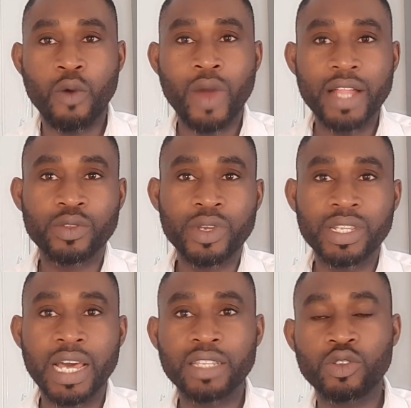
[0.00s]
While
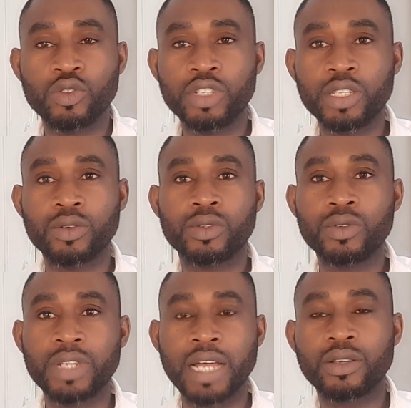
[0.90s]
doing that, you need to
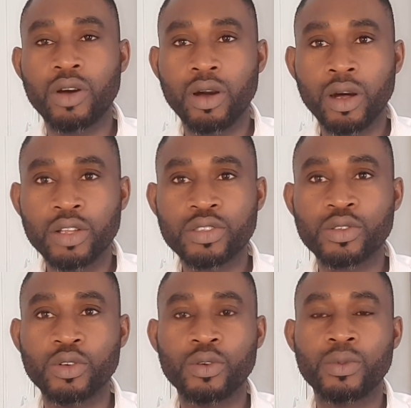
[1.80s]
do that
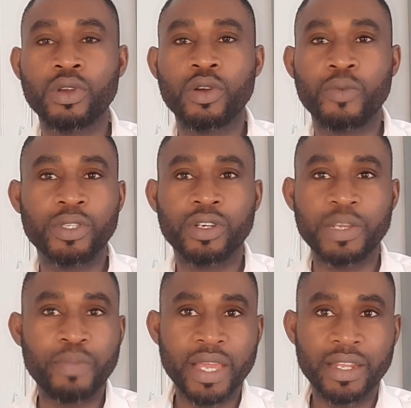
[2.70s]
also with your
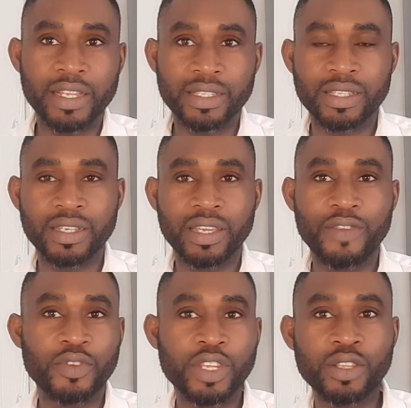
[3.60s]
dependents.
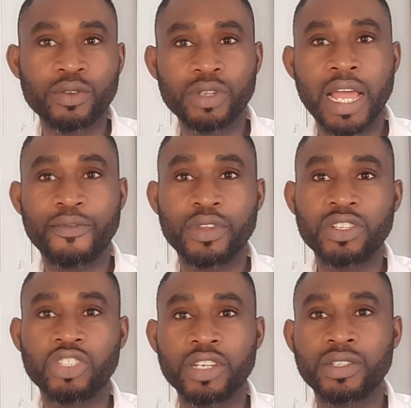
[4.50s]
If you didn't do that, if you
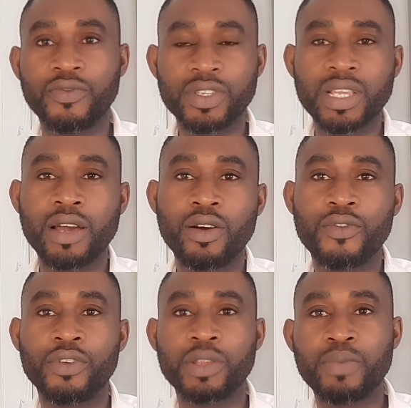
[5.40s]
didn't change the visa
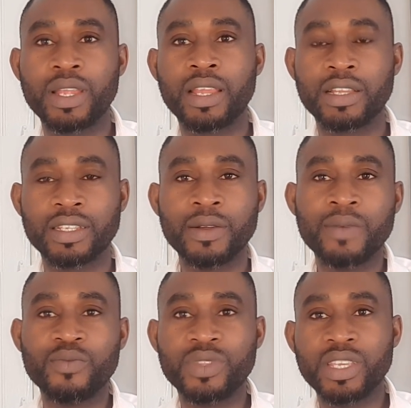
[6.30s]
of your dependent,
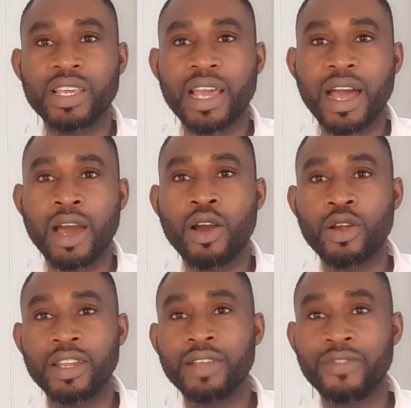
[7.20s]
they are
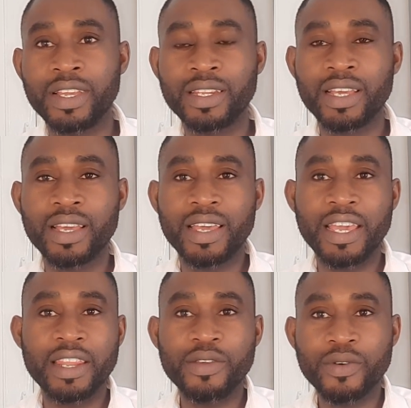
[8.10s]
living
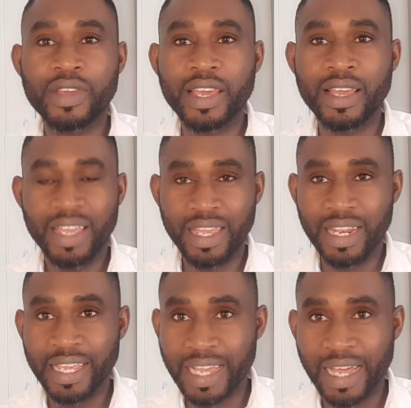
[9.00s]
in the UK
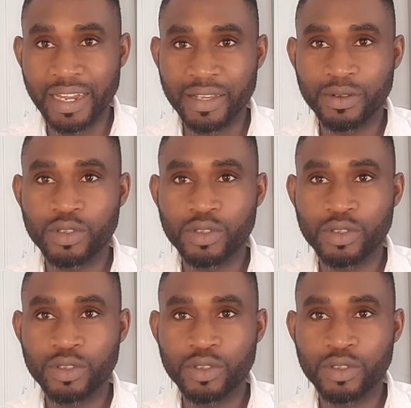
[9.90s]
illegally.